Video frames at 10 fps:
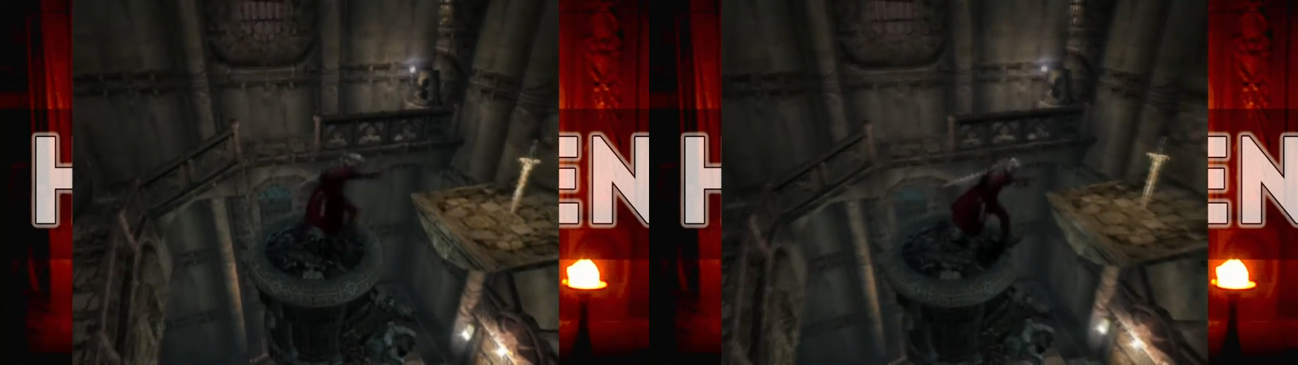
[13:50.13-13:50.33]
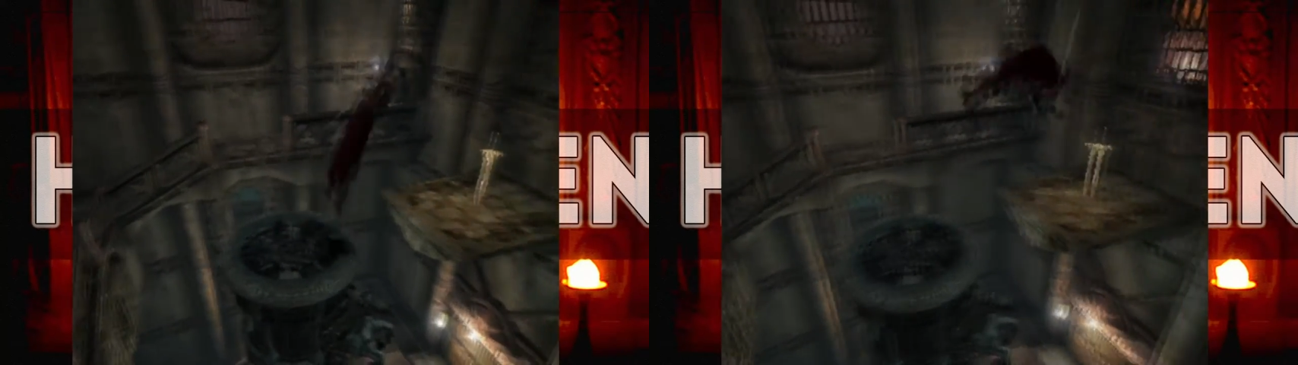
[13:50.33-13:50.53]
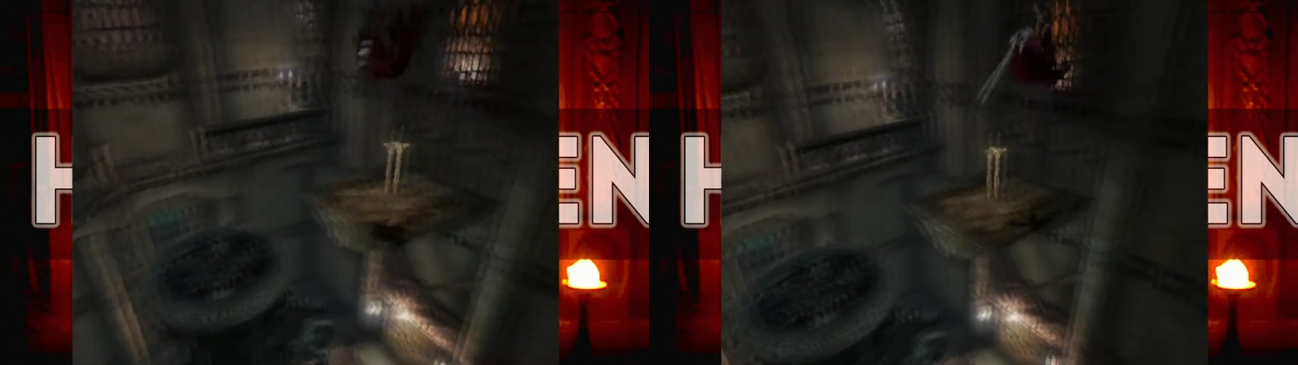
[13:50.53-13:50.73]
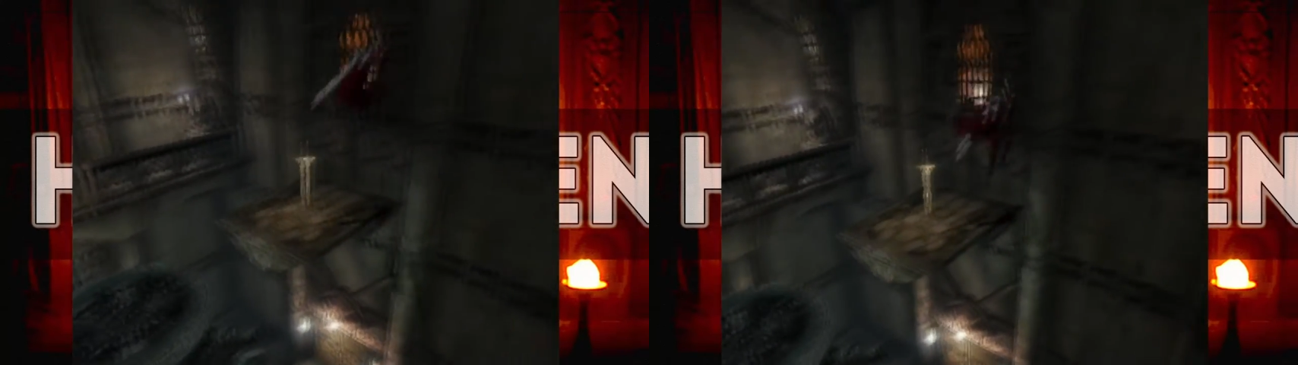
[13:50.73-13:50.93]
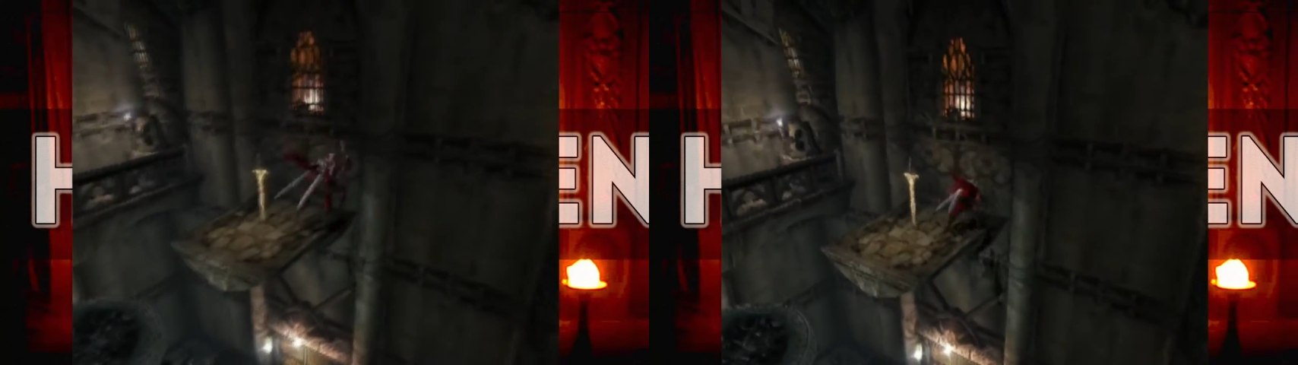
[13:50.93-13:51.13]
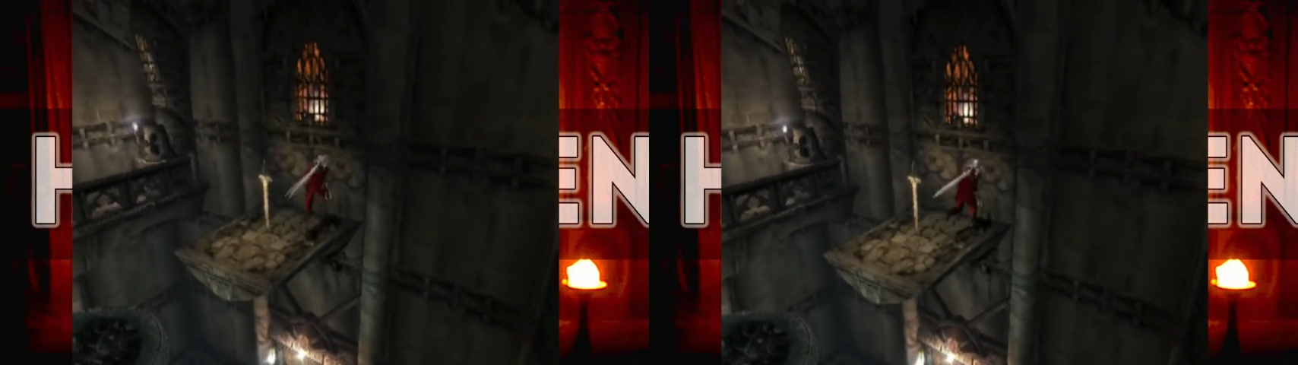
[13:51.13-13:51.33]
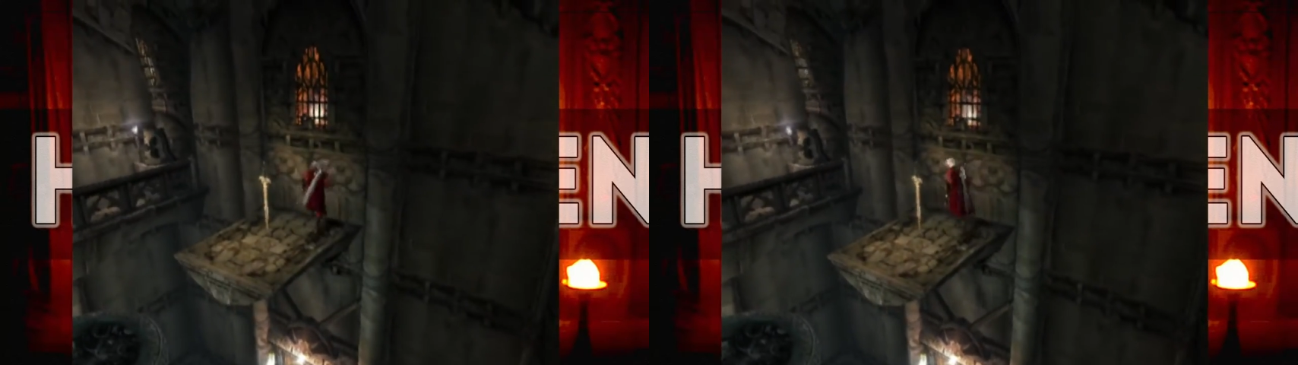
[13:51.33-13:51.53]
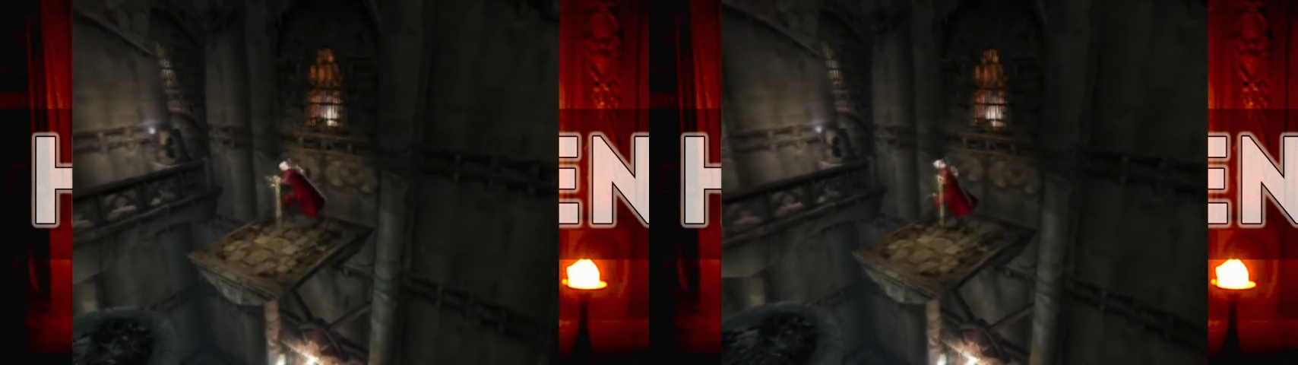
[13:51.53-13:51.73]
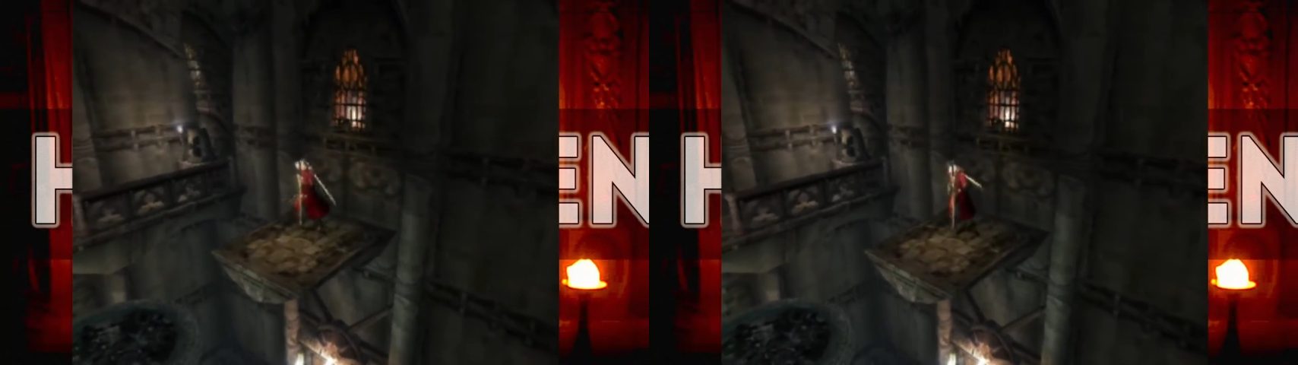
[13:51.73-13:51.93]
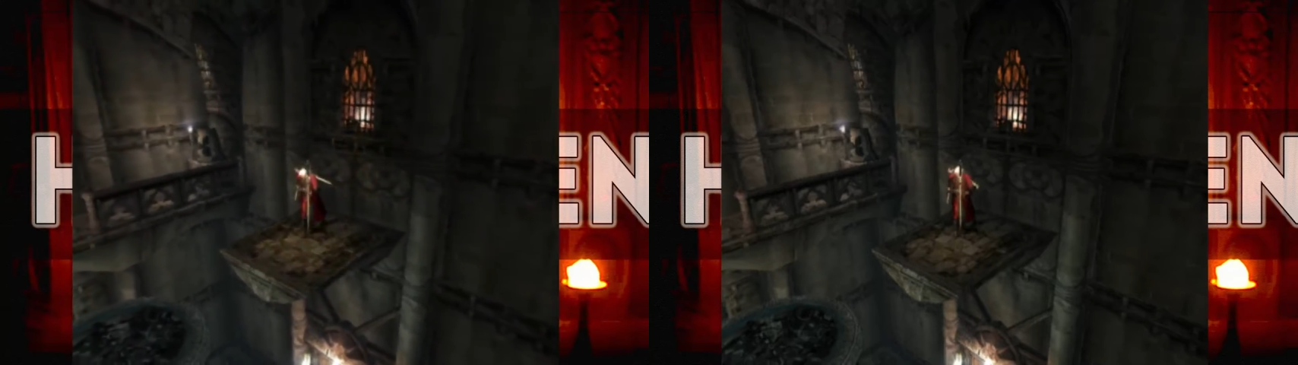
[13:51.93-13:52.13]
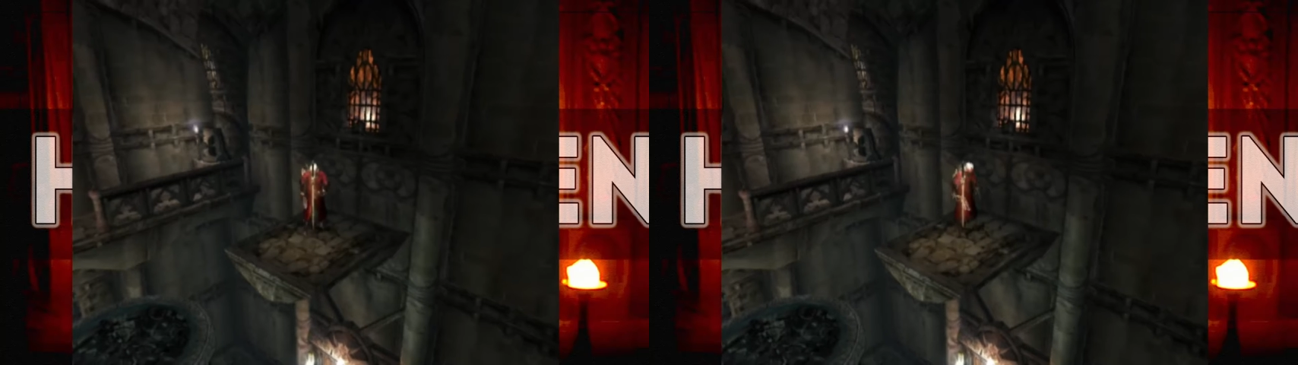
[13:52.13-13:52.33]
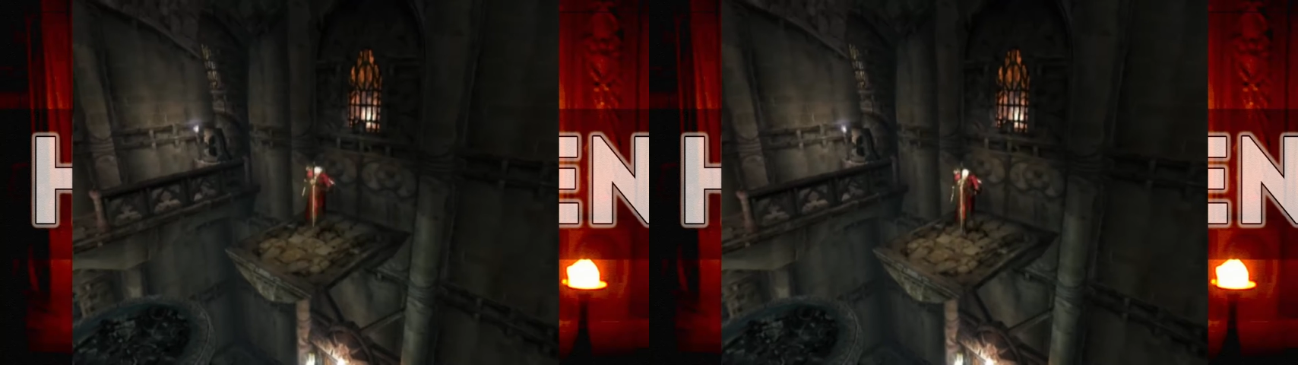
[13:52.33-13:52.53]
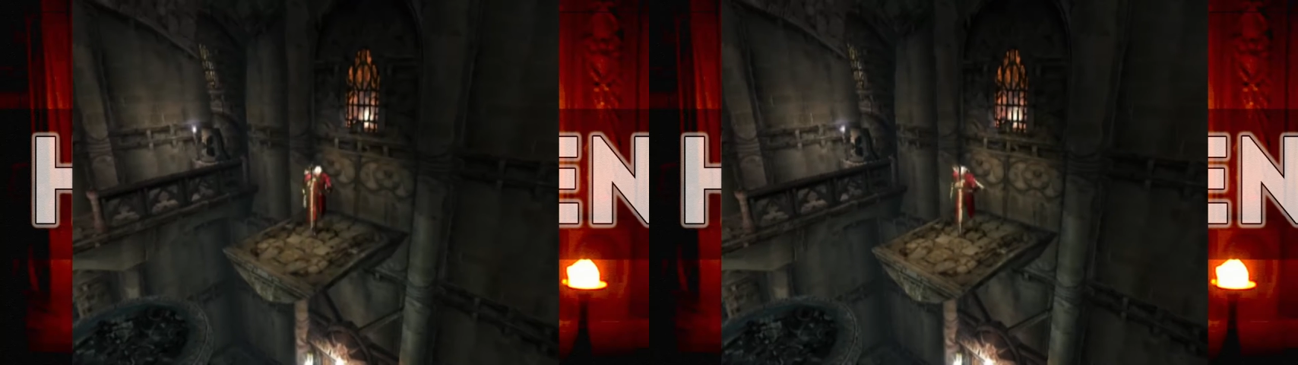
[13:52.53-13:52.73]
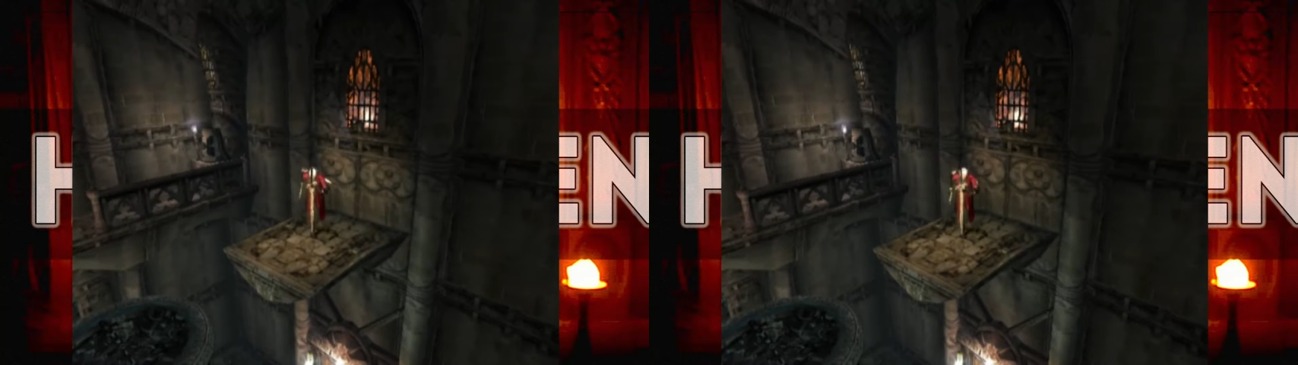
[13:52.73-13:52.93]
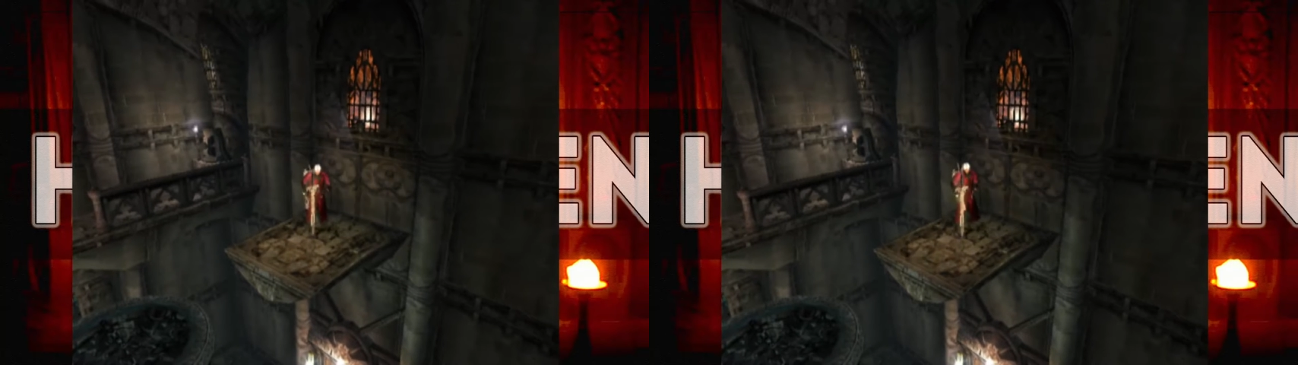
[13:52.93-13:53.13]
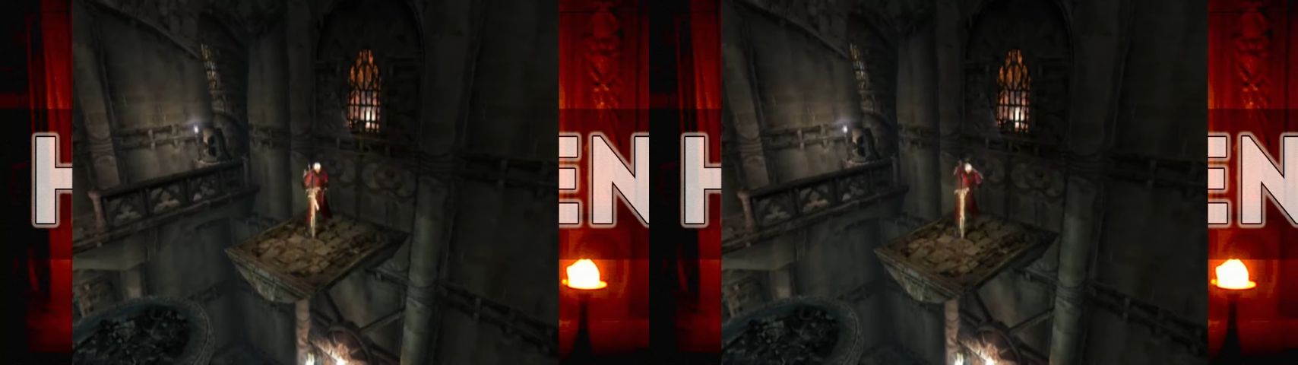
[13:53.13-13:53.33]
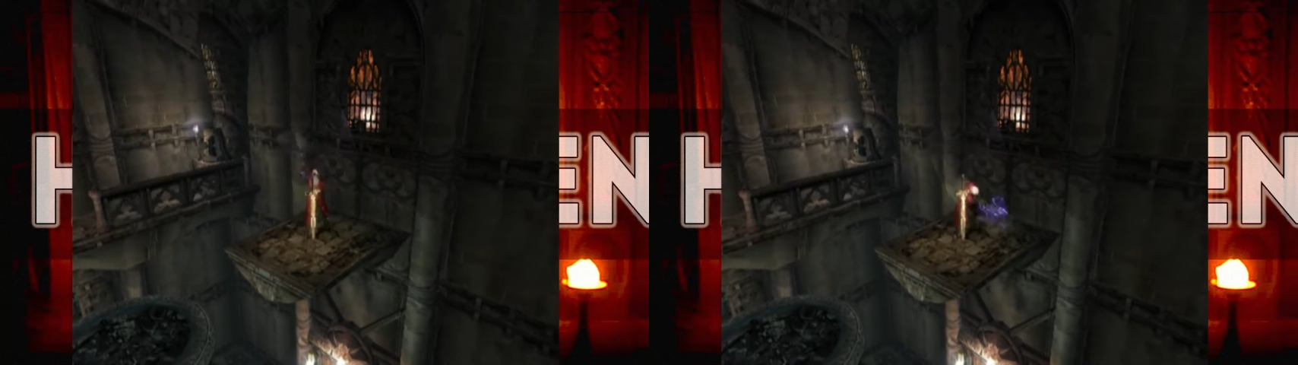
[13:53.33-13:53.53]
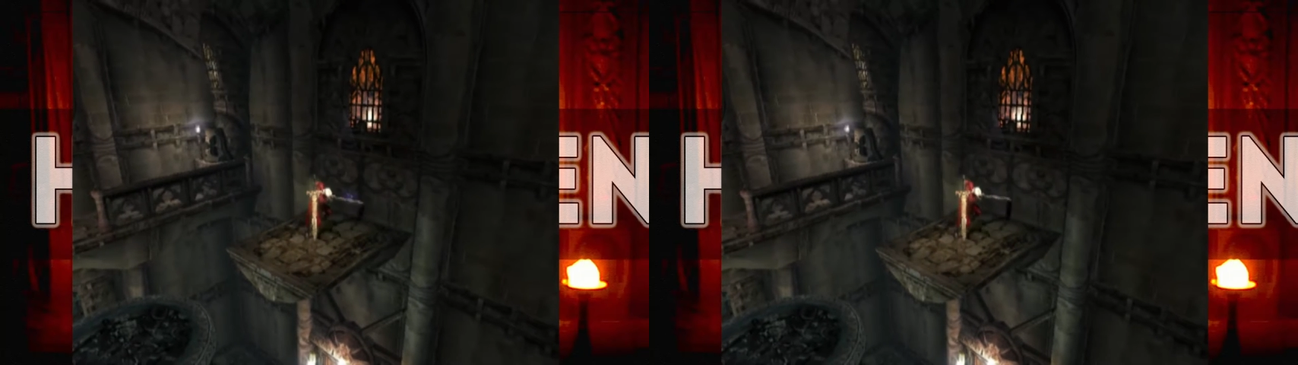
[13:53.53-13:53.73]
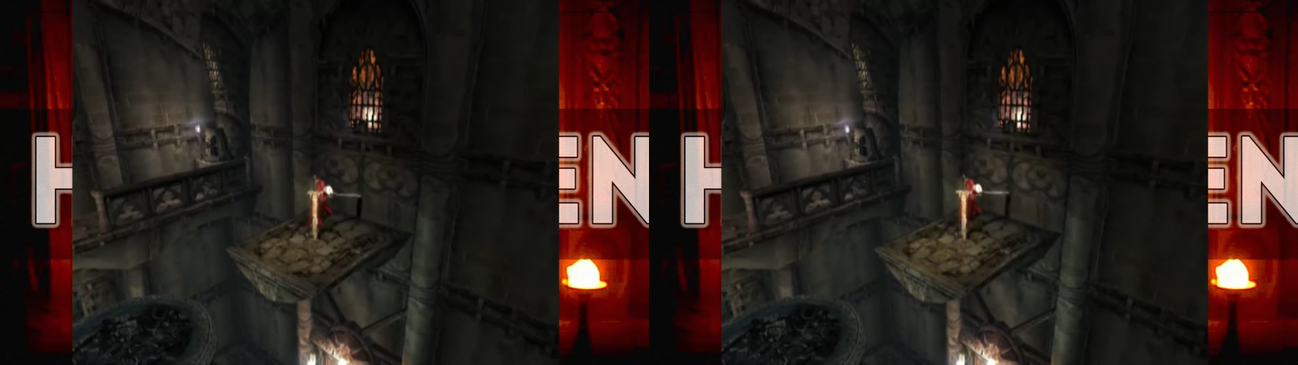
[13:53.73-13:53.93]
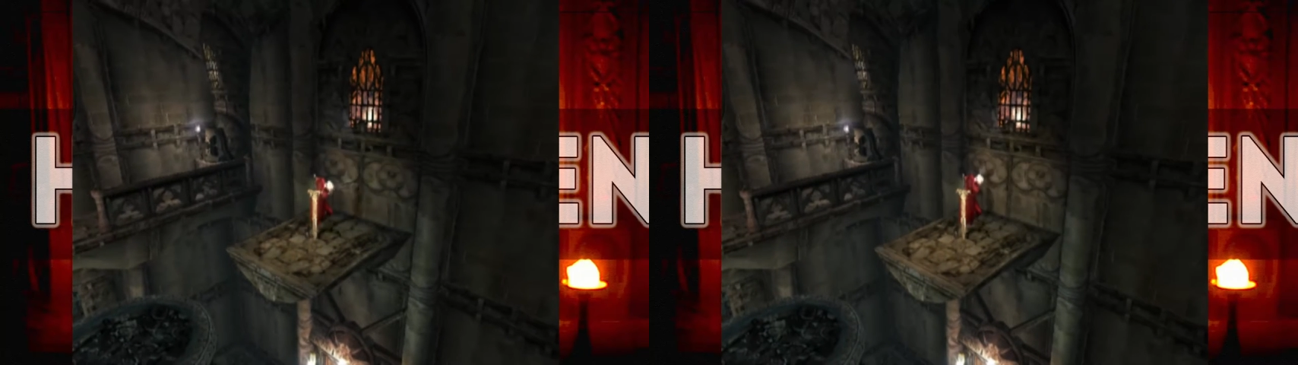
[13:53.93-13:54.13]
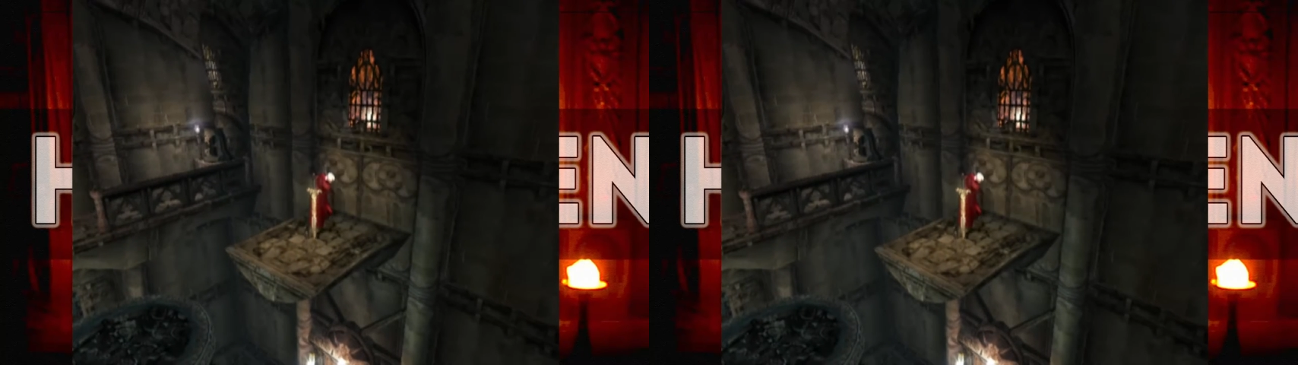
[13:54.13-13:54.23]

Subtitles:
No face is visible, so there are no lips to read.